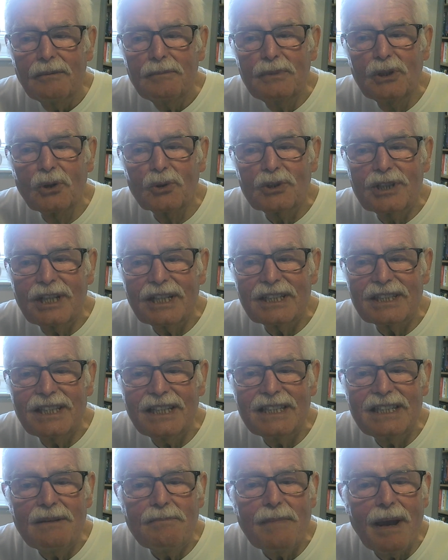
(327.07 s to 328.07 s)
Music
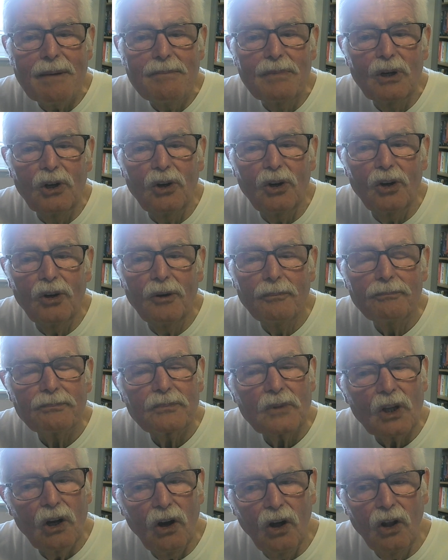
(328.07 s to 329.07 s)
City Memo,
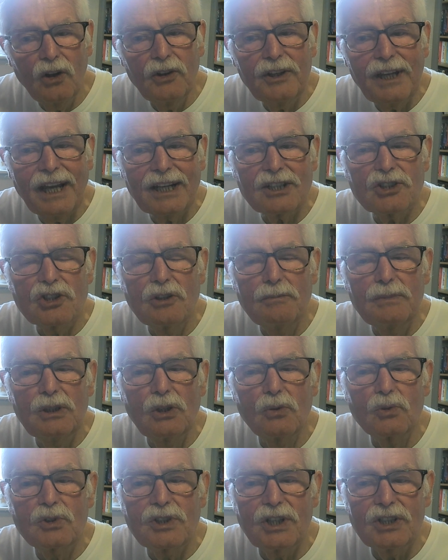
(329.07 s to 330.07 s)
all the extra
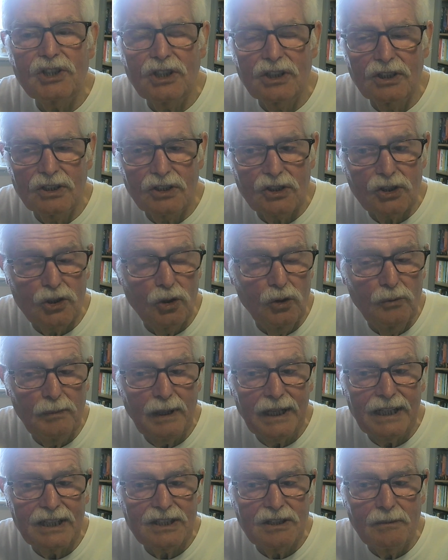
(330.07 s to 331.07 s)
musicians, too
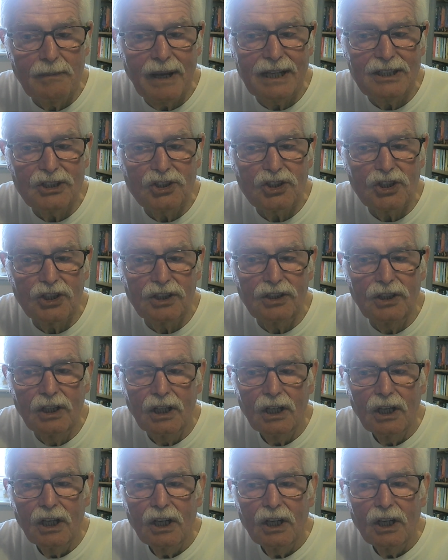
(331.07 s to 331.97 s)
many to mention.